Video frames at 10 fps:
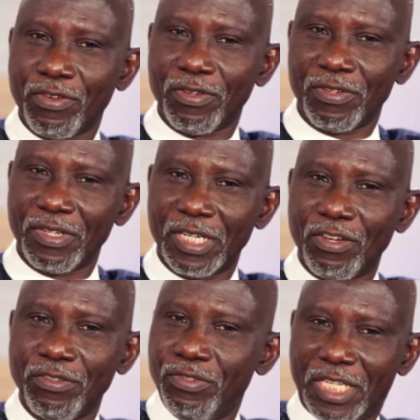God.
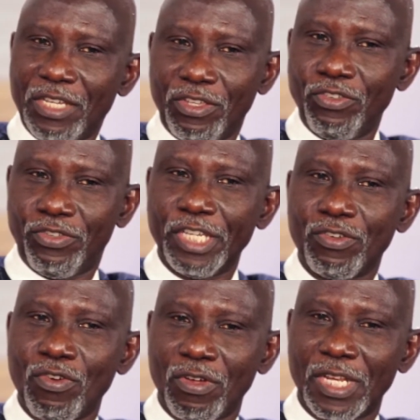No, you
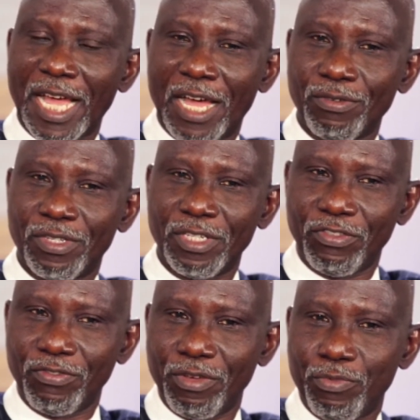take God out,
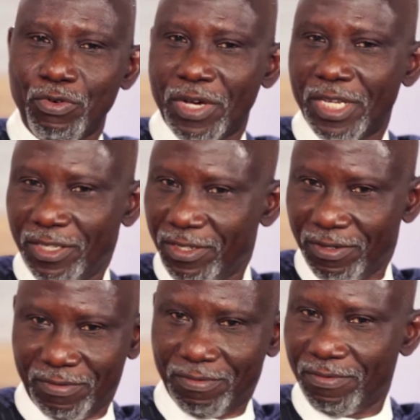there's no Ebo Whyte.
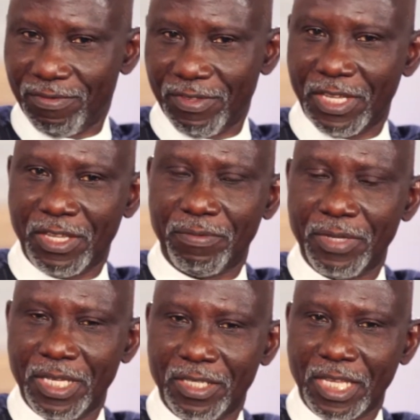
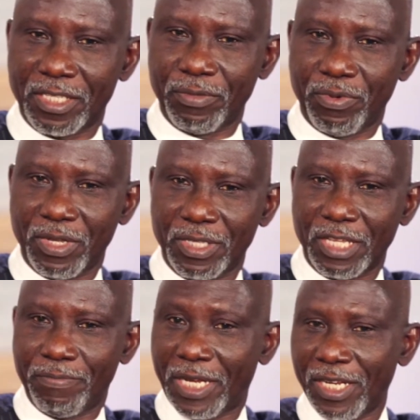It's as simple as
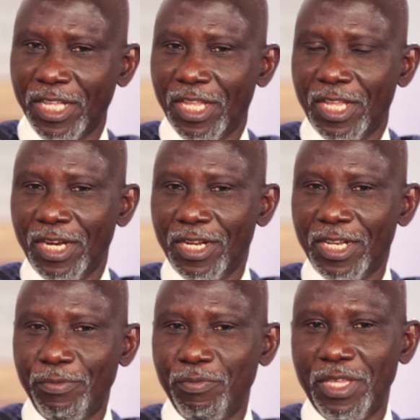that. But
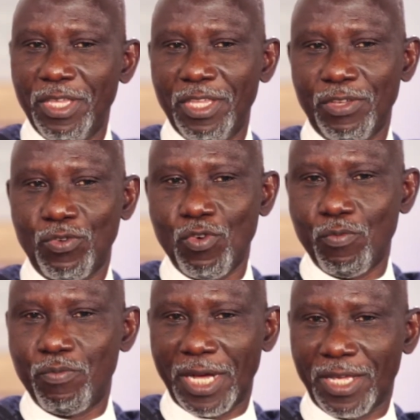let me go
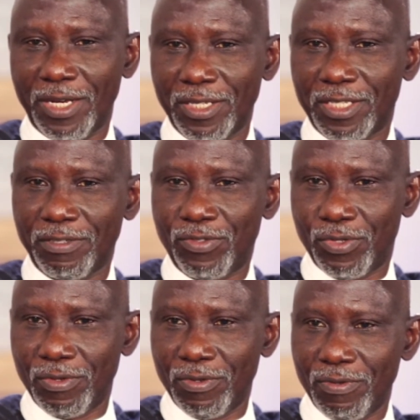back a little
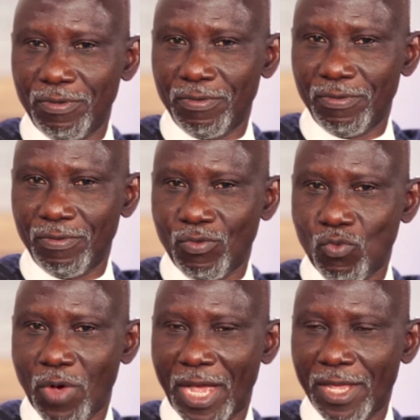to
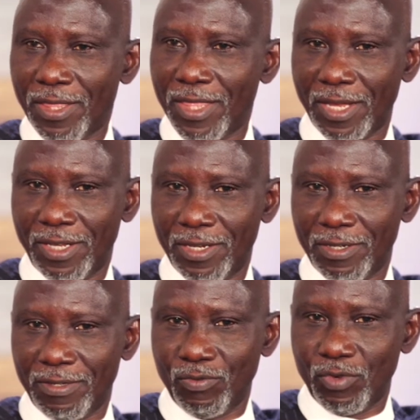why
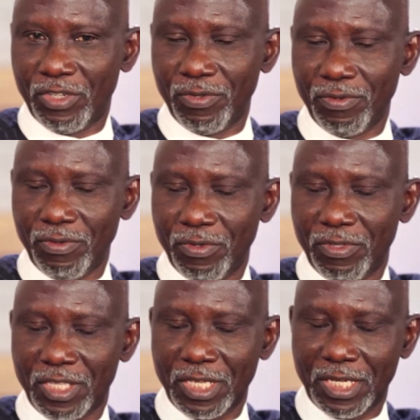what you
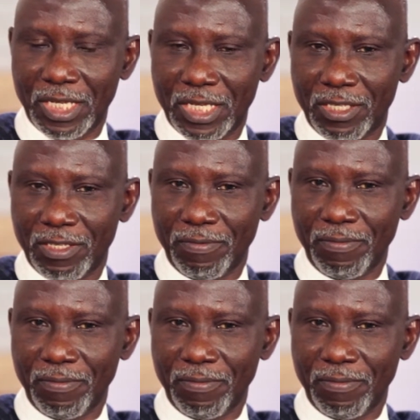said is.